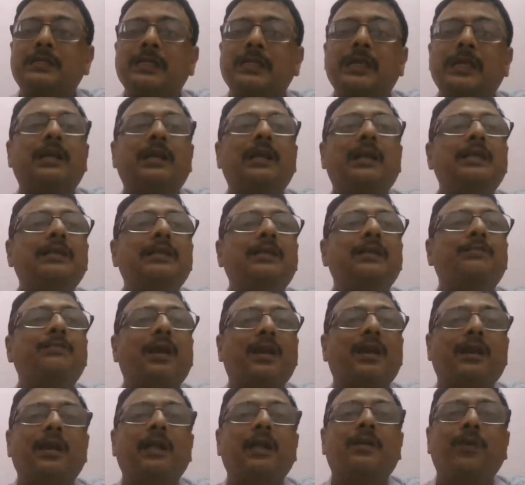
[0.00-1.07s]
generally the
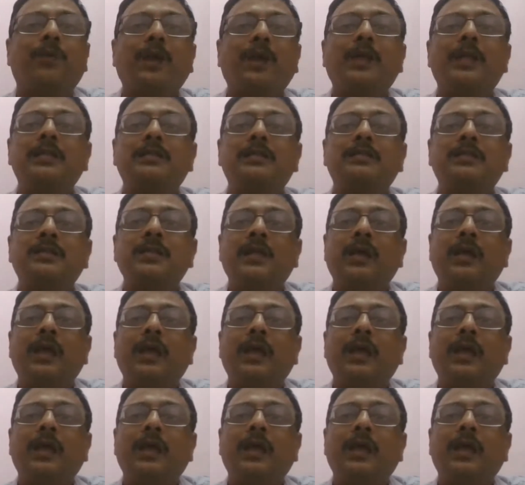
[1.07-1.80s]
market fails,